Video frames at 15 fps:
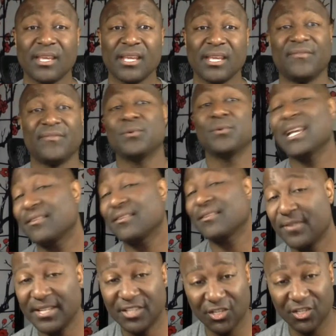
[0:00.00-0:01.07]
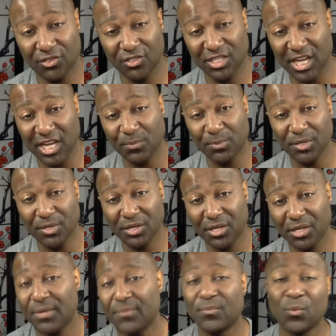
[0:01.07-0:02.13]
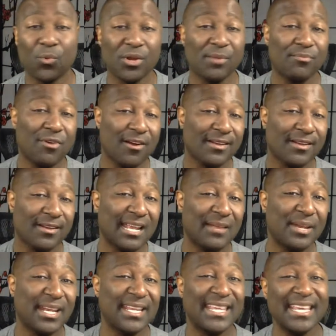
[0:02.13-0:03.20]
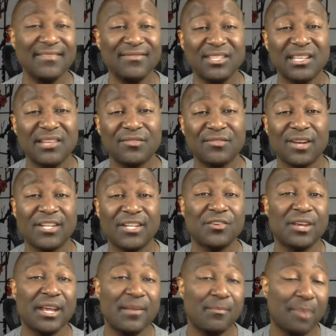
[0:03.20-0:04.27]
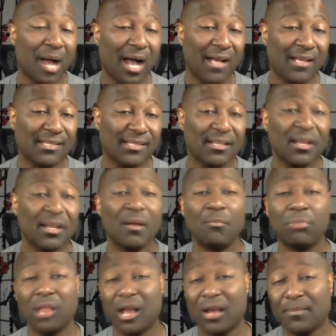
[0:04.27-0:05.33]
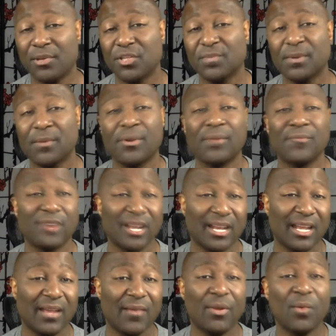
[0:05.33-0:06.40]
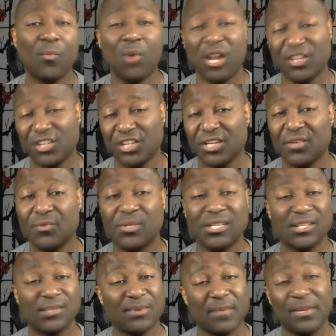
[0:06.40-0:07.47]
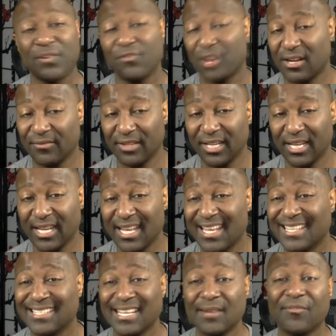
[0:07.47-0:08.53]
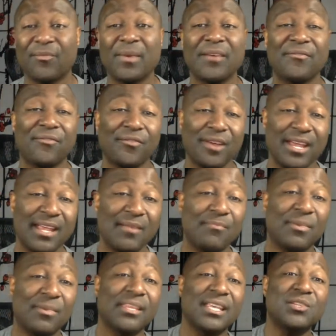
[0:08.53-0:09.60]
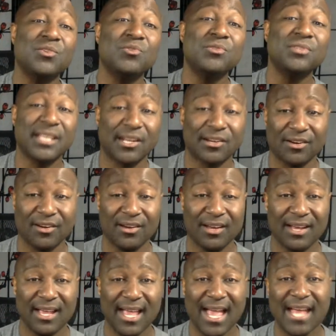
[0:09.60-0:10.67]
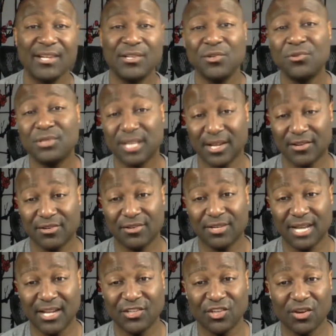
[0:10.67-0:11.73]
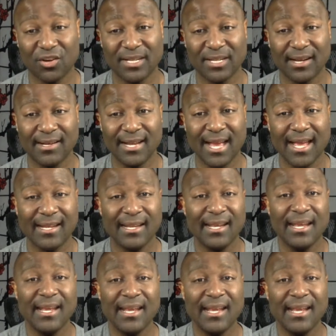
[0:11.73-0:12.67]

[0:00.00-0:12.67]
if you would like a free digital sketchbook, work in progress animated gifts delivered right to your inbox, blog posts about what I'm reading, what I'm watching, what's inspiring me creatively, sign up for my free monthly newsletter at newsletter.gerimi.net.